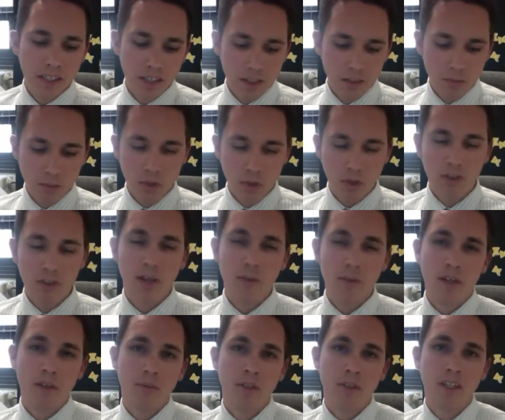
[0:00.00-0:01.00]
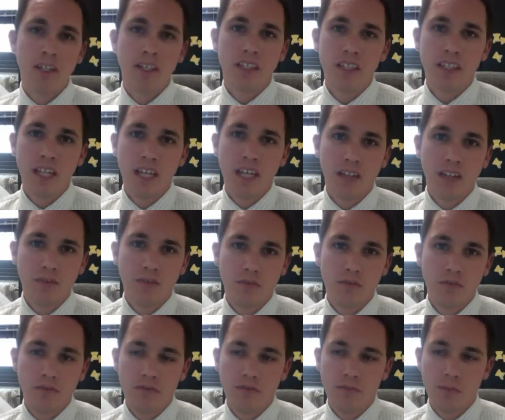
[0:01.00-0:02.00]
the program committee in that
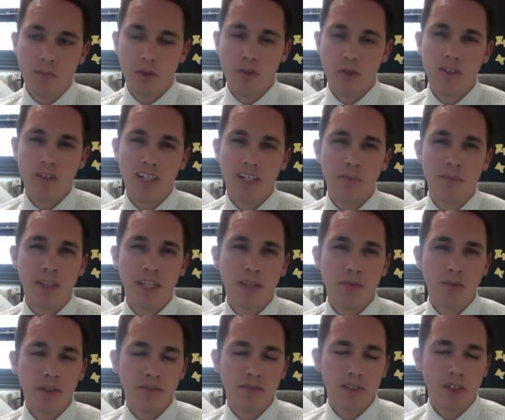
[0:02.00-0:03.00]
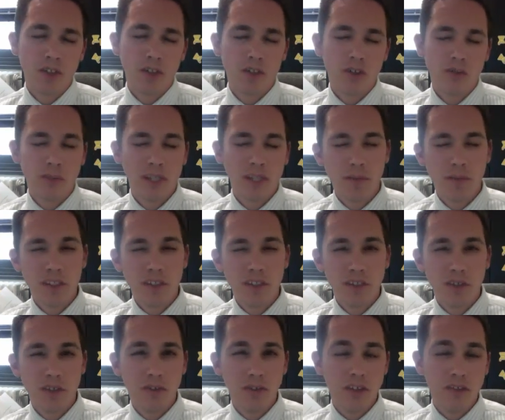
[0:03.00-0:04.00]
program, they review maybe
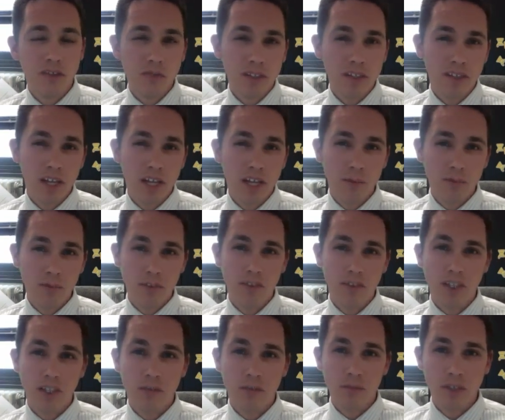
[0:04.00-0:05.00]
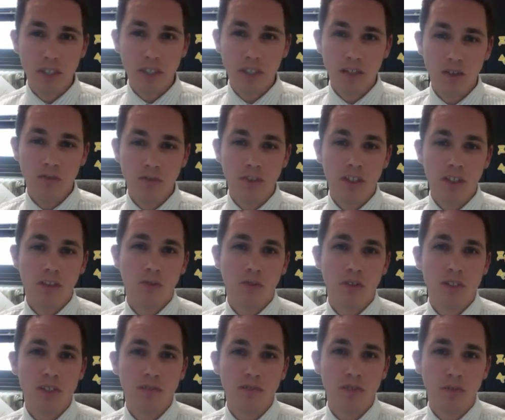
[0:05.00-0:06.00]
two to three times as a committee over the
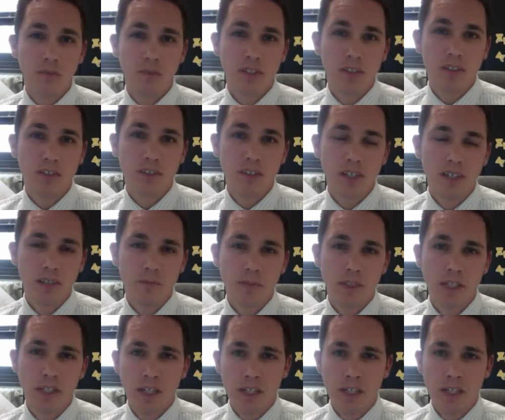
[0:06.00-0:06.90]
course of the winter time.